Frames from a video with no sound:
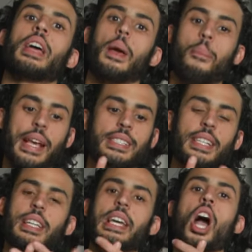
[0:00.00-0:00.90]
It
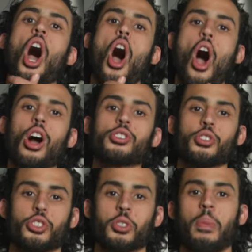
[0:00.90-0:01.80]
basically hugs
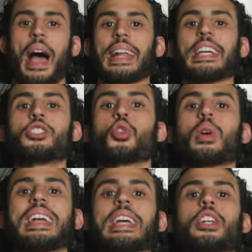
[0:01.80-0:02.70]
your spine. It's
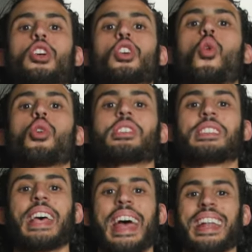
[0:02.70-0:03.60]
your inner
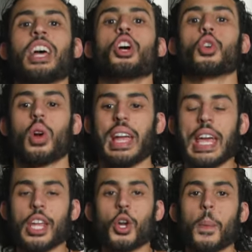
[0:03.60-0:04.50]
corset, your
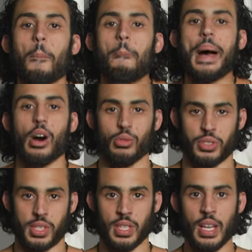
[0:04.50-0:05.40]
inner
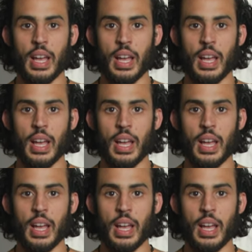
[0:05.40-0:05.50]
belt.